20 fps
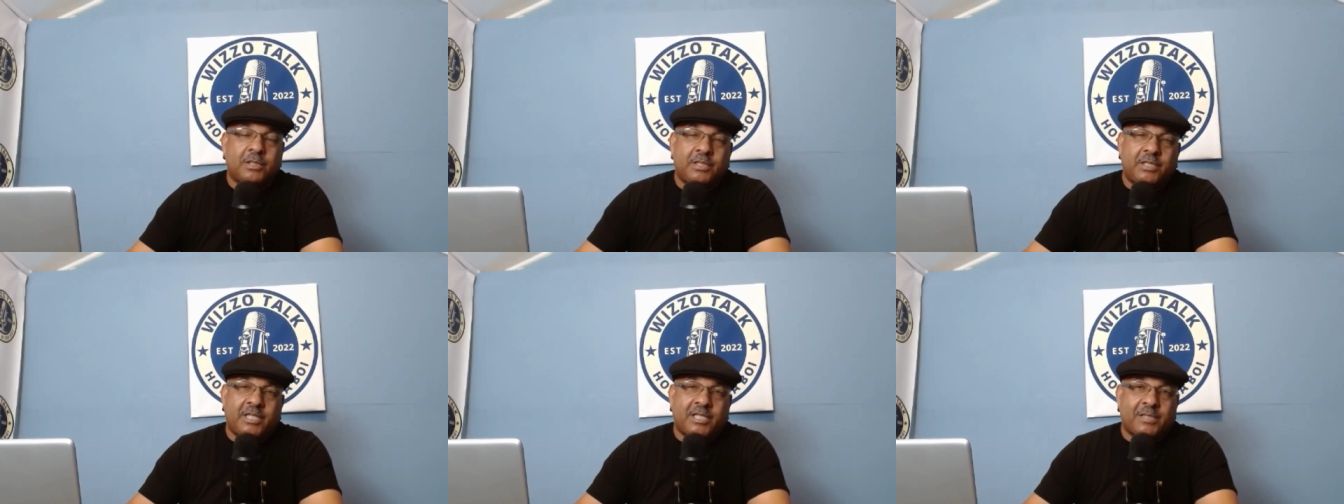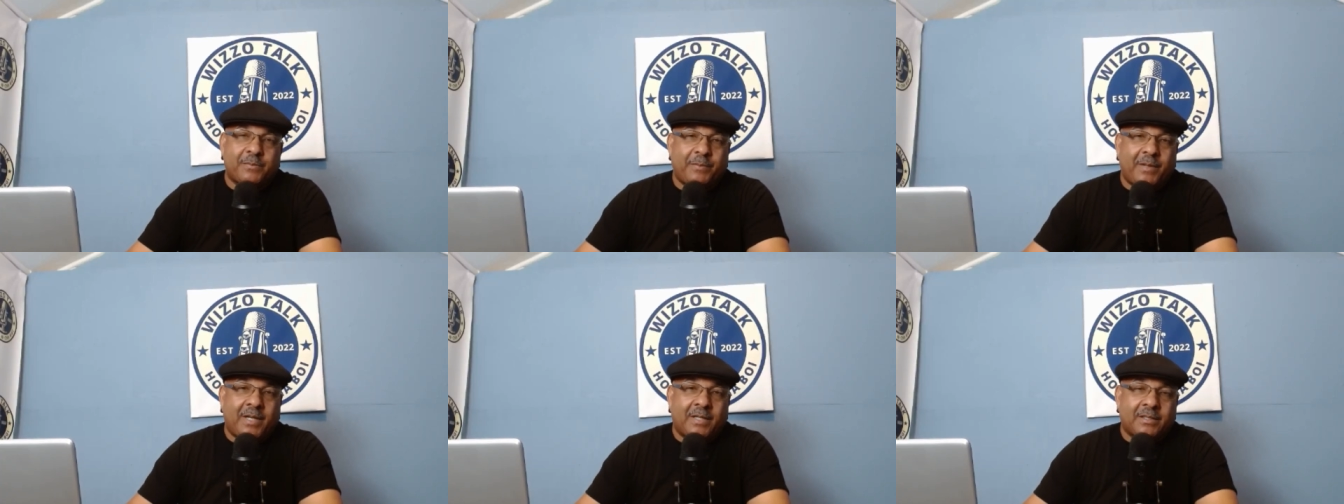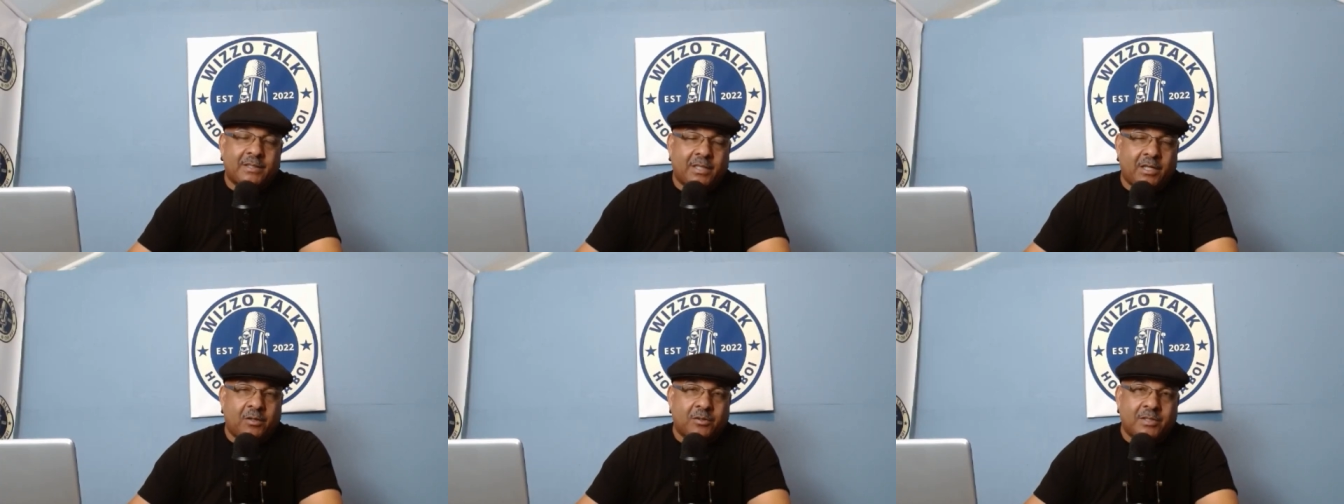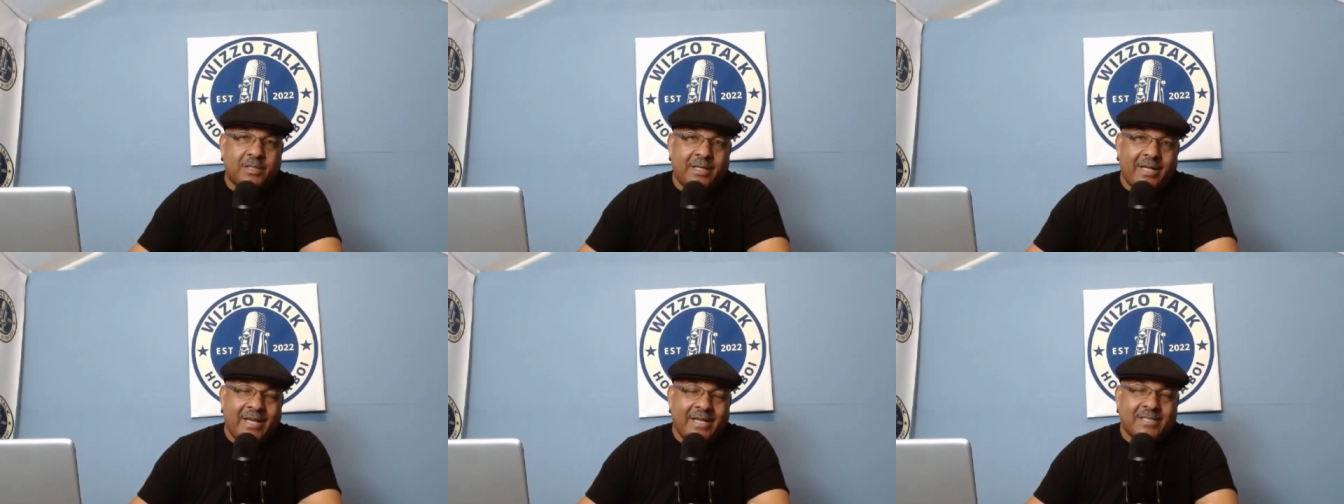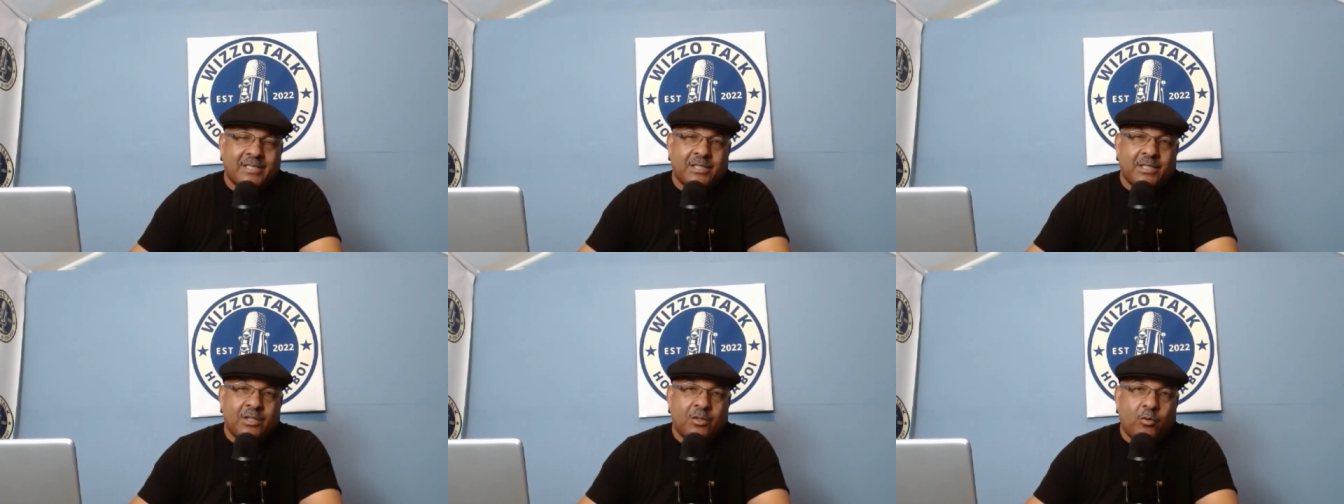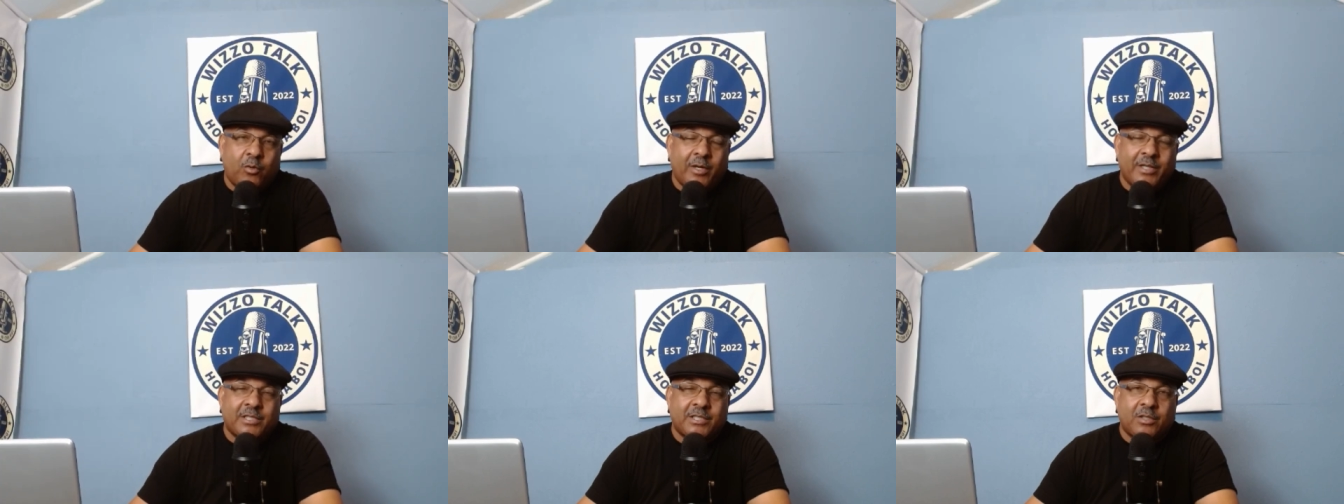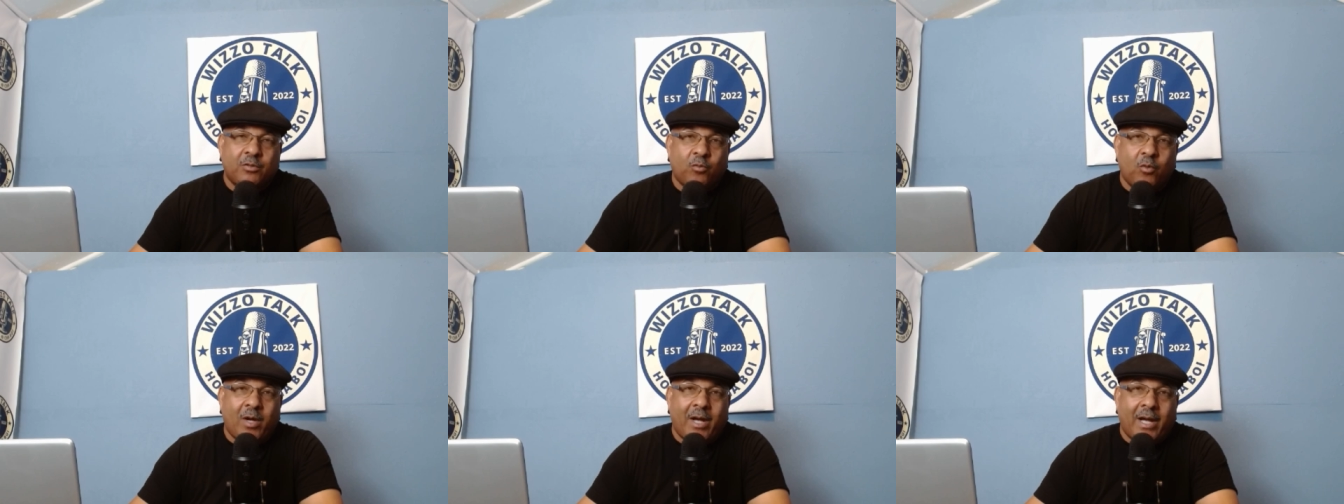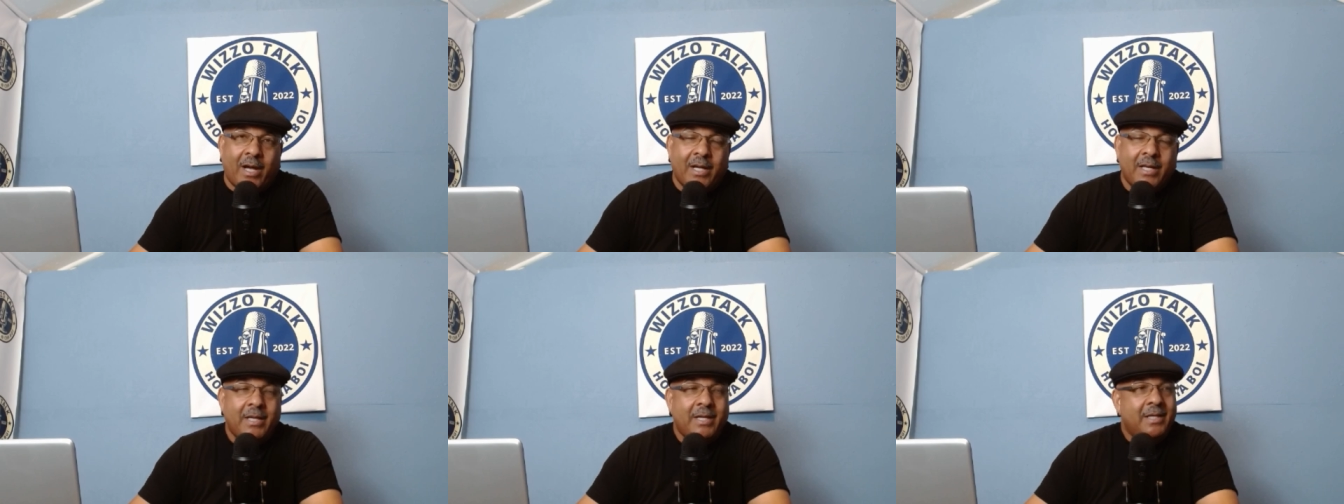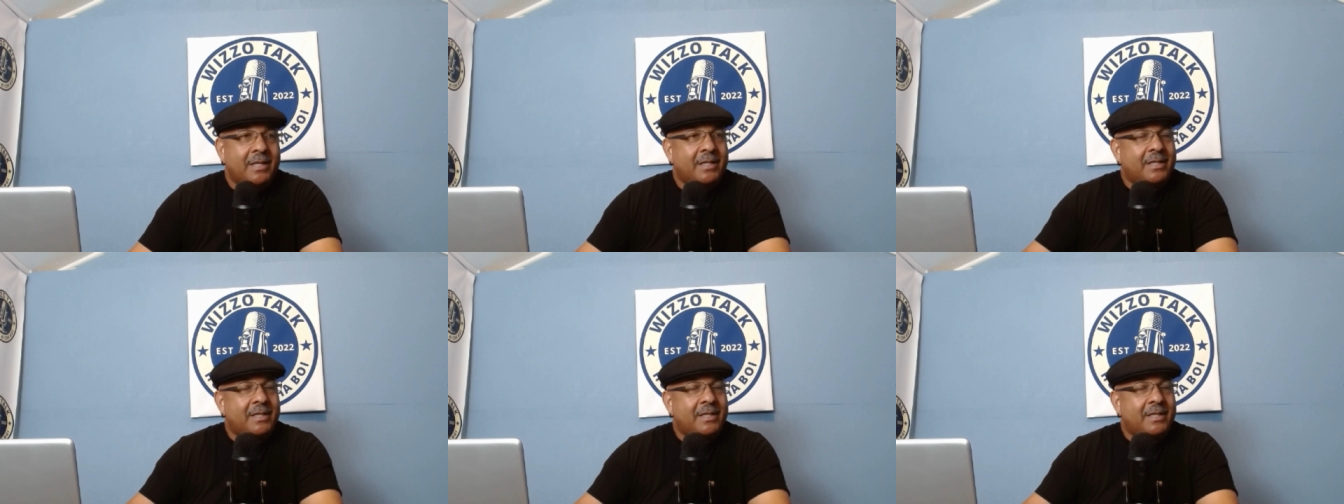of Just My Thoughts and asking the question why.